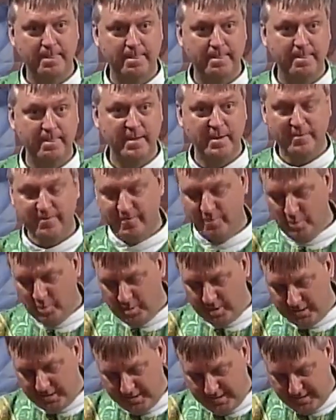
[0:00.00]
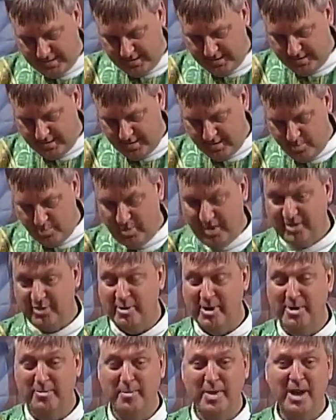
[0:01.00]
Therefore, whether
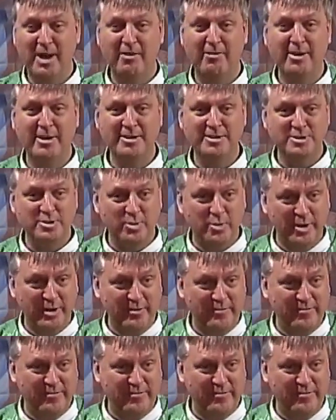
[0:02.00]
in marriage or in